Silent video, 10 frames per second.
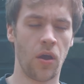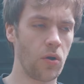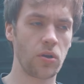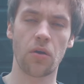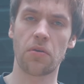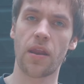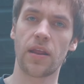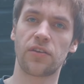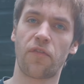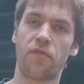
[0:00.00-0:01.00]
No, that
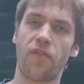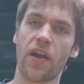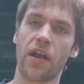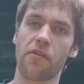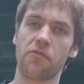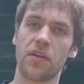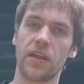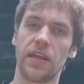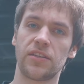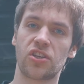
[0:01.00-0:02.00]
is
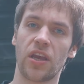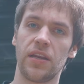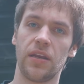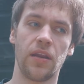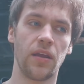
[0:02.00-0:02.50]
very insane.